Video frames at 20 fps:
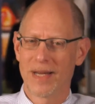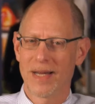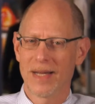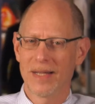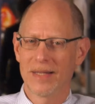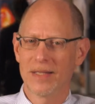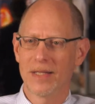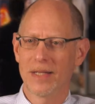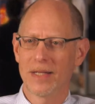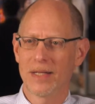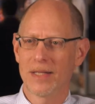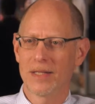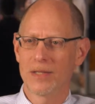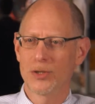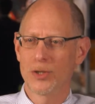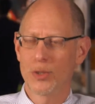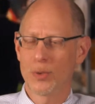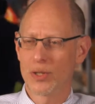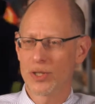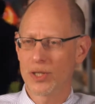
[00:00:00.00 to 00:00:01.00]
And the
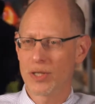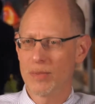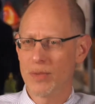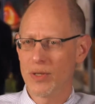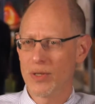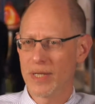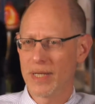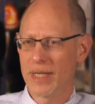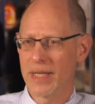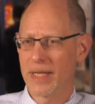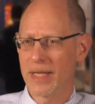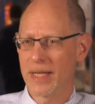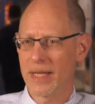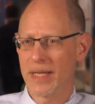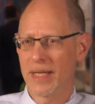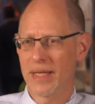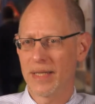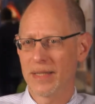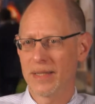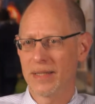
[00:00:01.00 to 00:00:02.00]
Jewish community
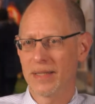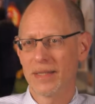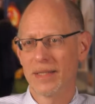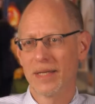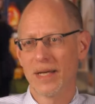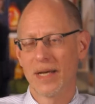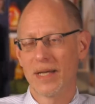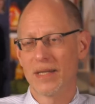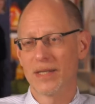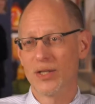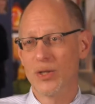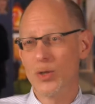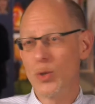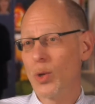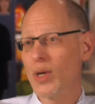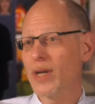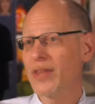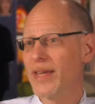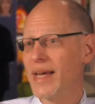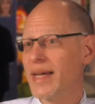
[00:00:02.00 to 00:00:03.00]
in the
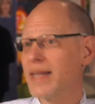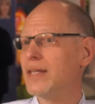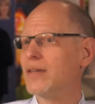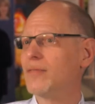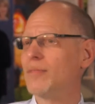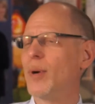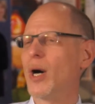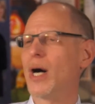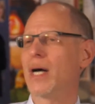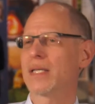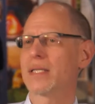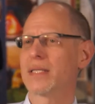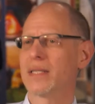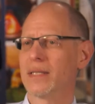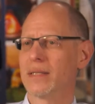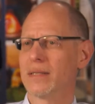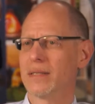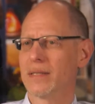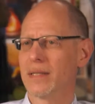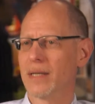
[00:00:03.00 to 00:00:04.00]
north end of
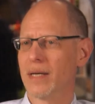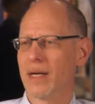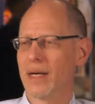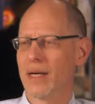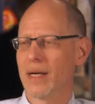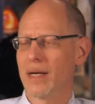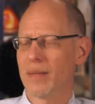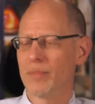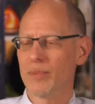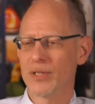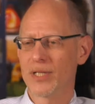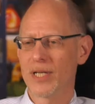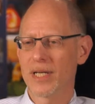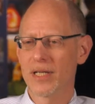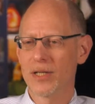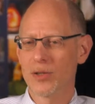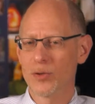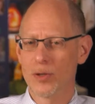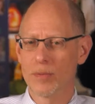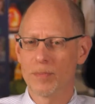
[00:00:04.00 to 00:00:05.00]
Boston, a
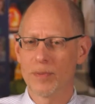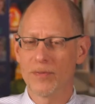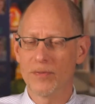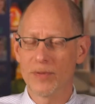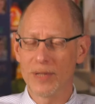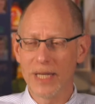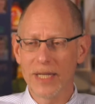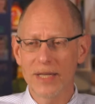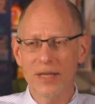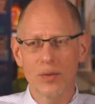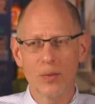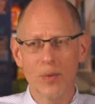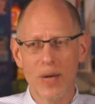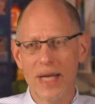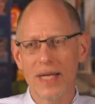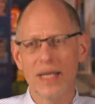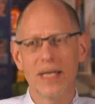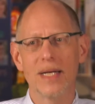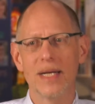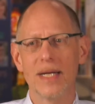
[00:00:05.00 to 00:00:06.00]
particular group of
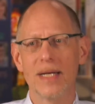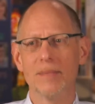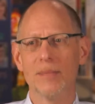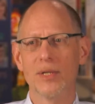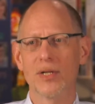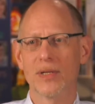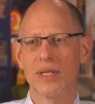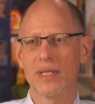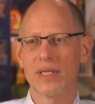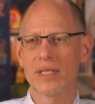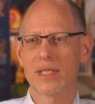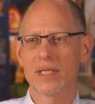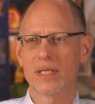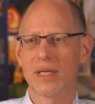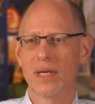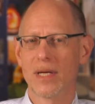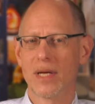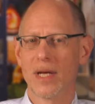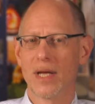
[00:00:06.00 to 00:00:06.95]
Lithuanian immigrants,